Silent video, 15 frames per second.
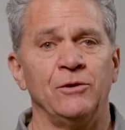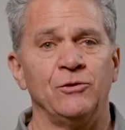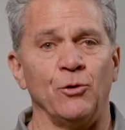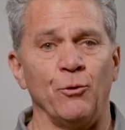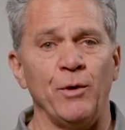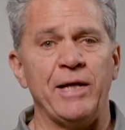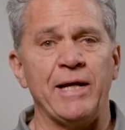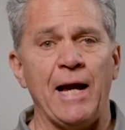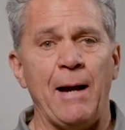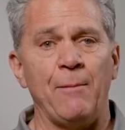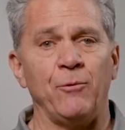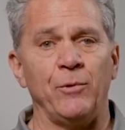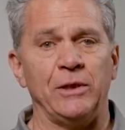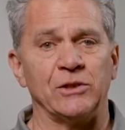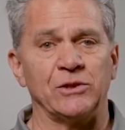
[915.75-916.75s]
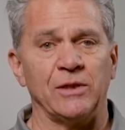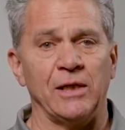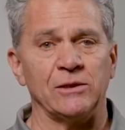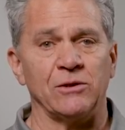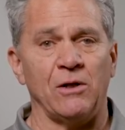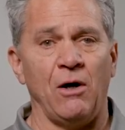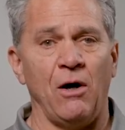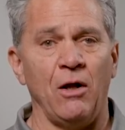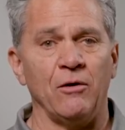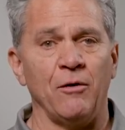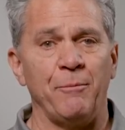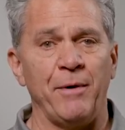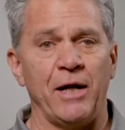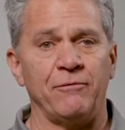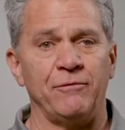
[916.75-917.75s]
To recap, we discussed all the
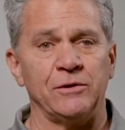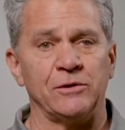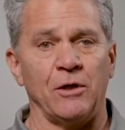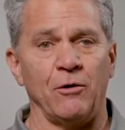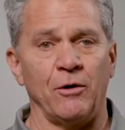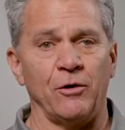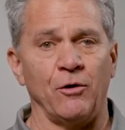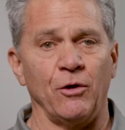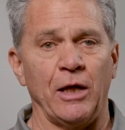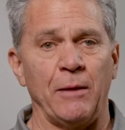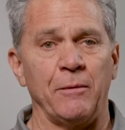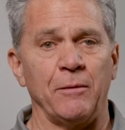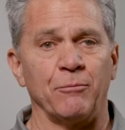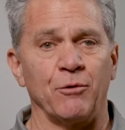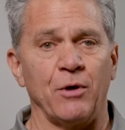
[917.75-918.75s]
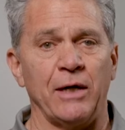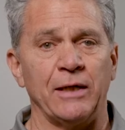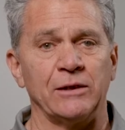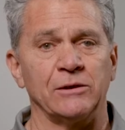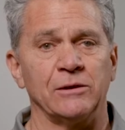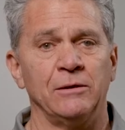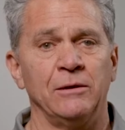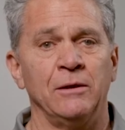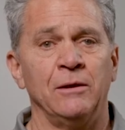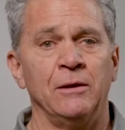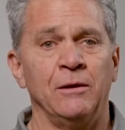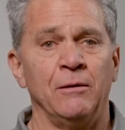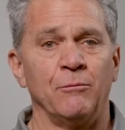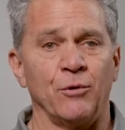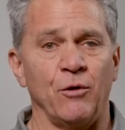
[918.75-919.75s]
benefits of our underlayment products,
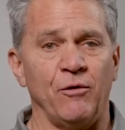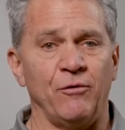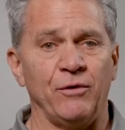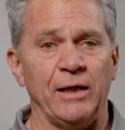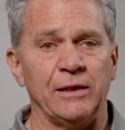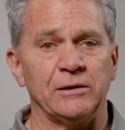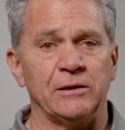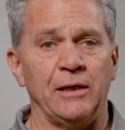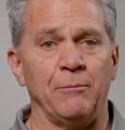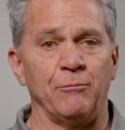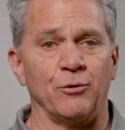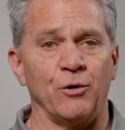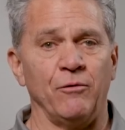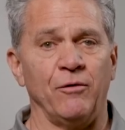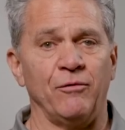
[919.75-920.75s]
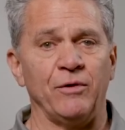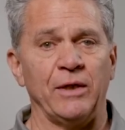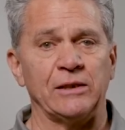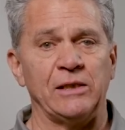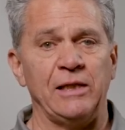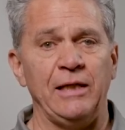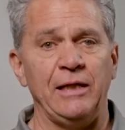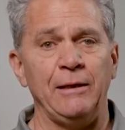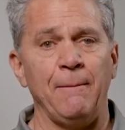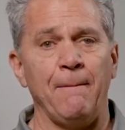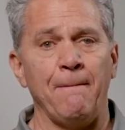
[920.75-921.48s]
Provoflex and Provoflex Heat.